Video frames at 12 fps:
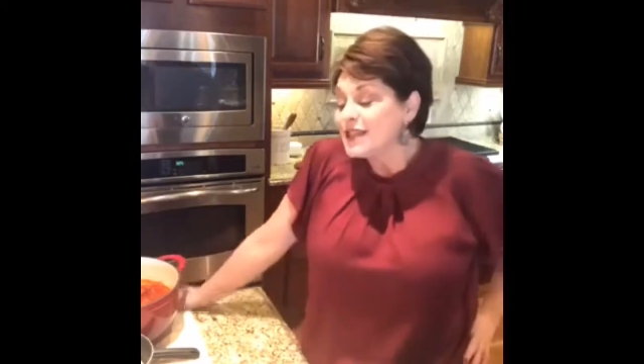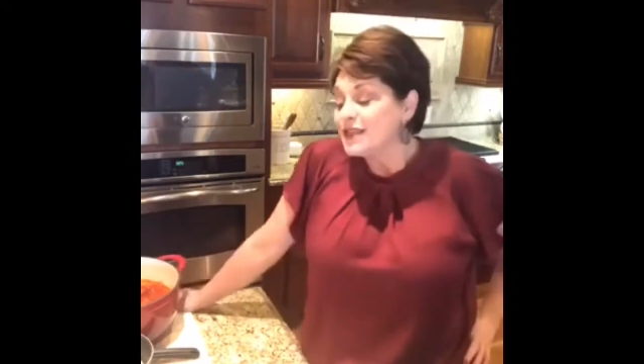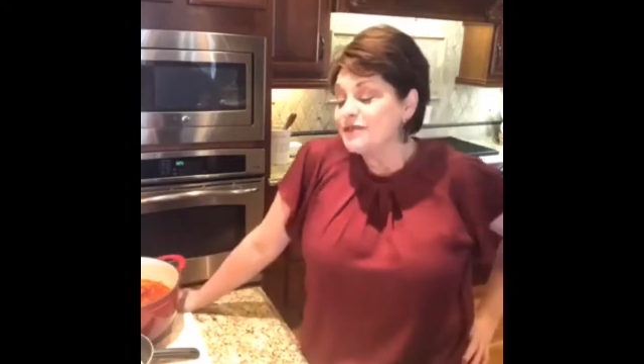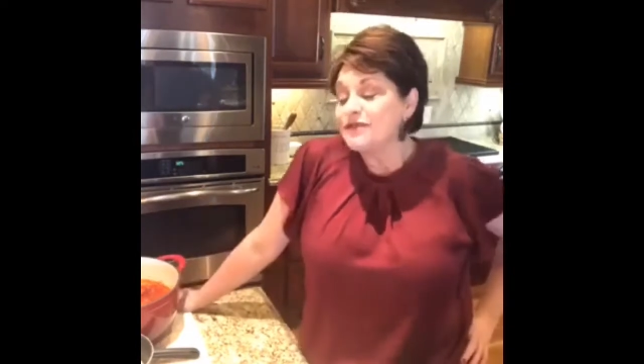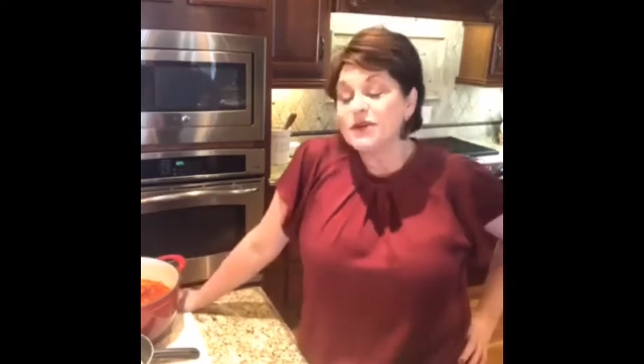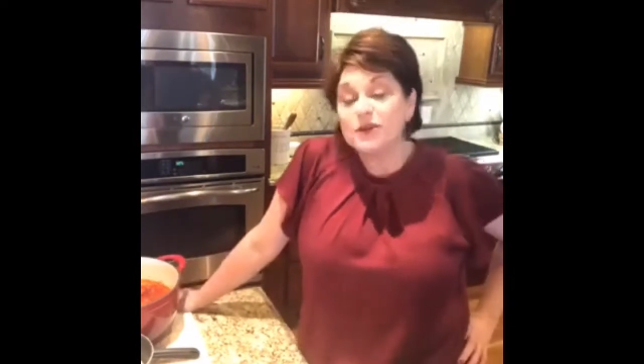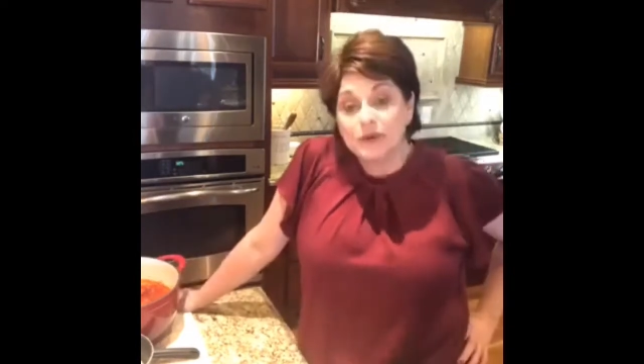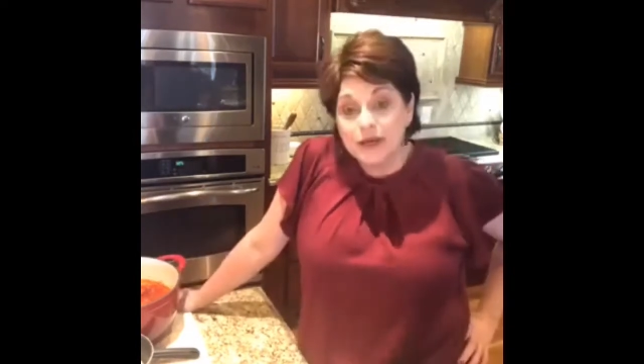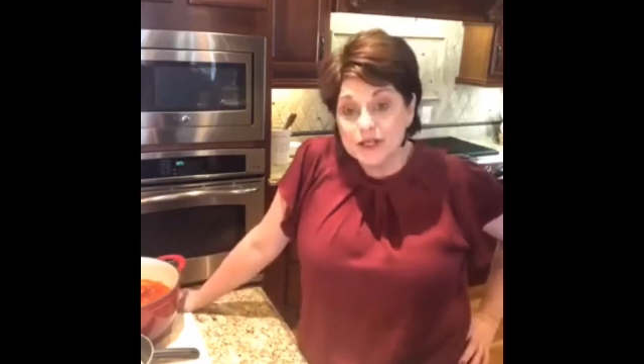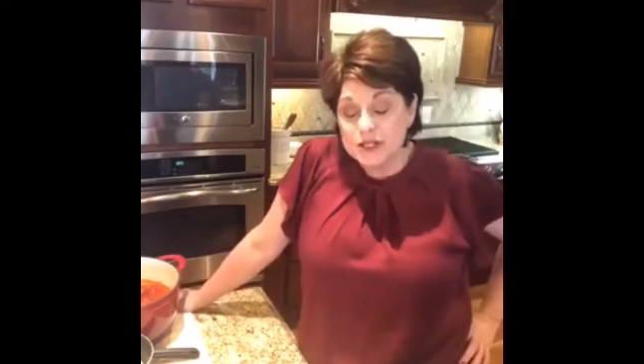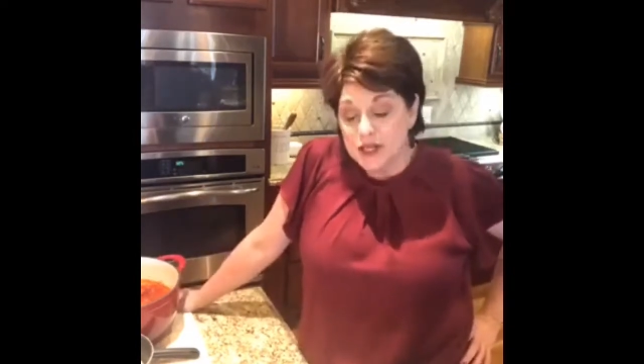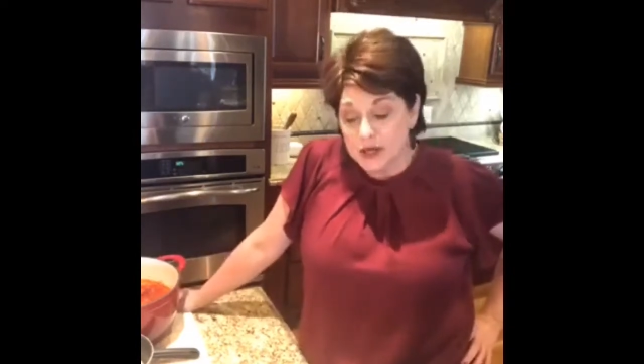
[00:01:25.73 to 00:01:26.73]
The food
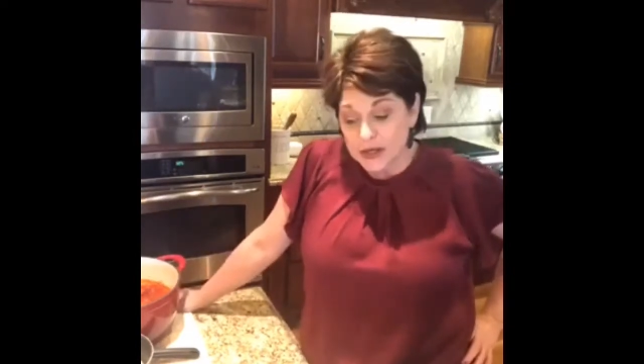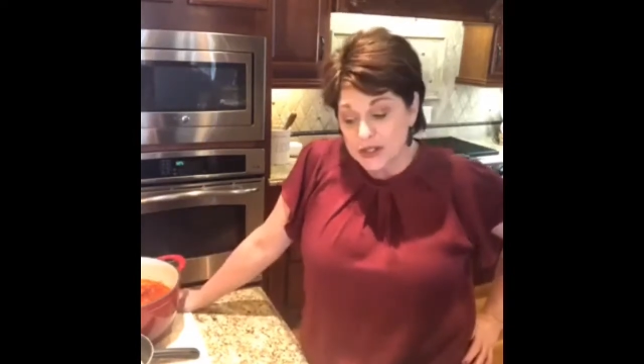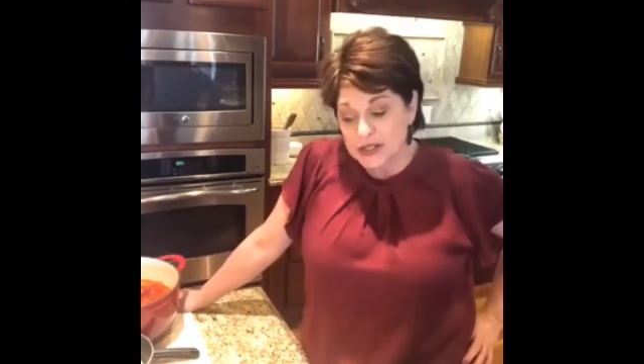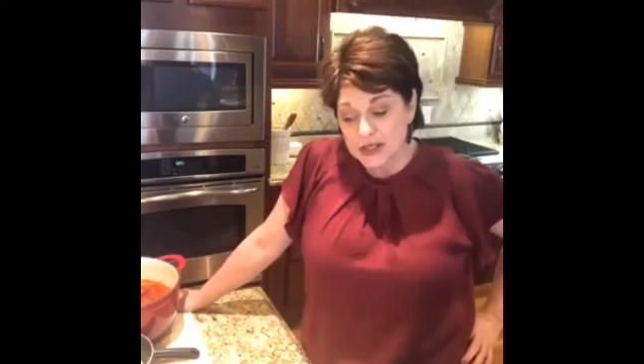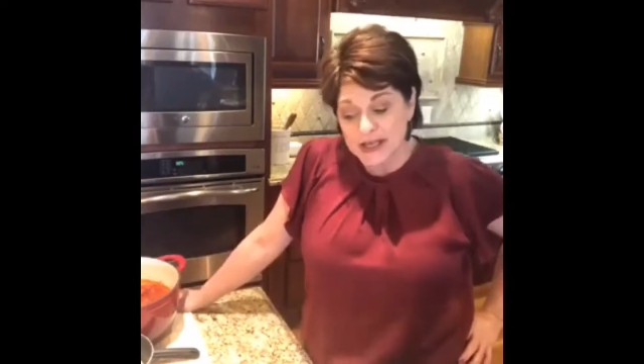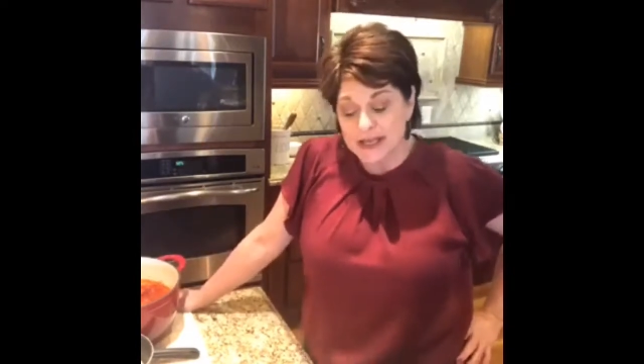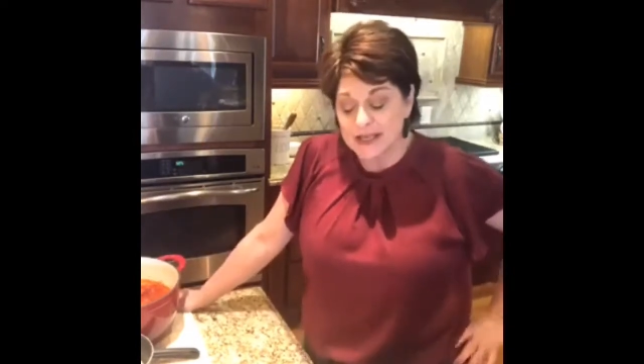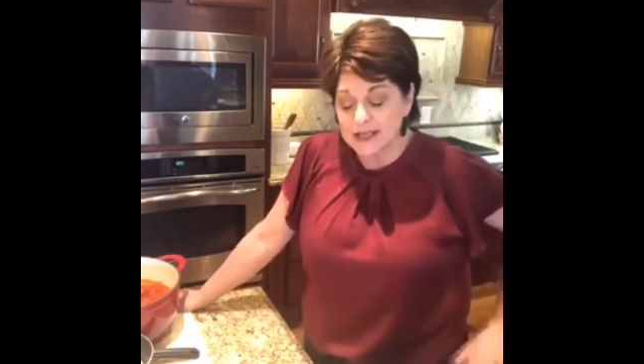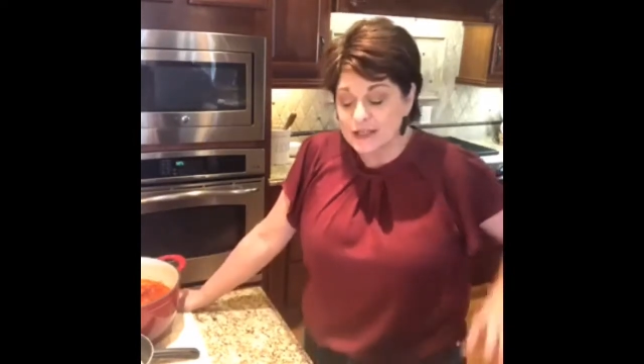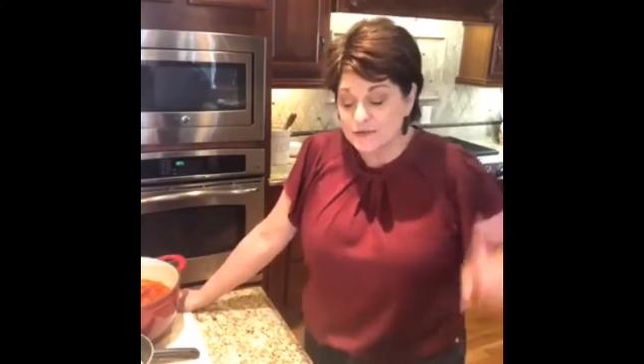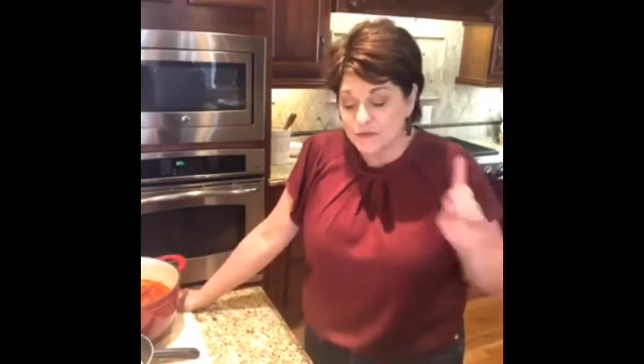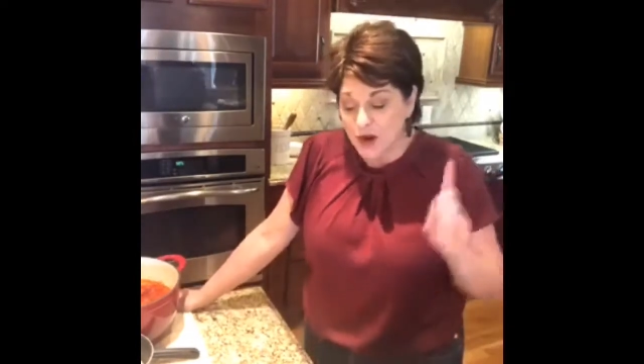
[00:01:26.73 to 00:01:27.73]
research
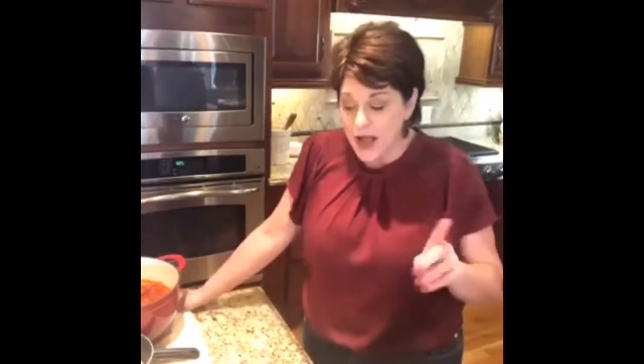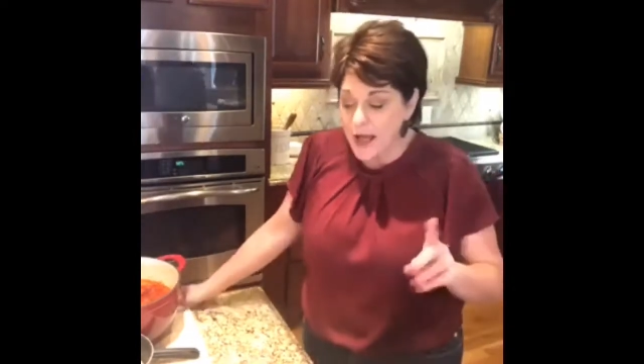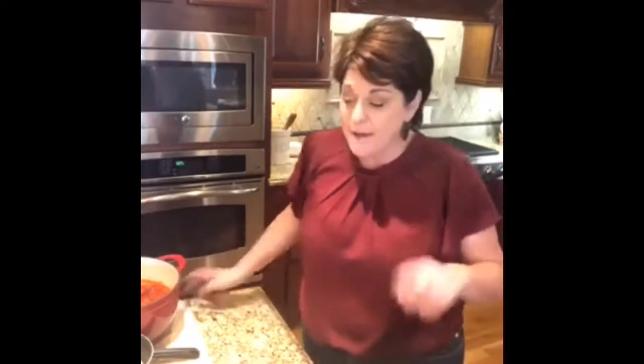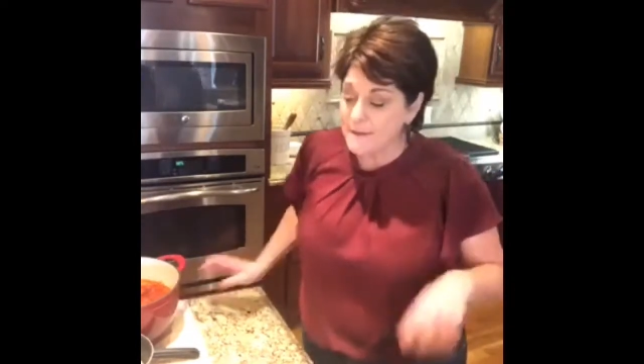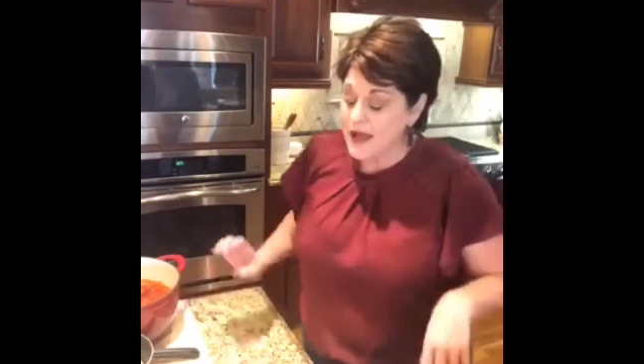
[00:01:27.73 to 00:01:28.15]
is from,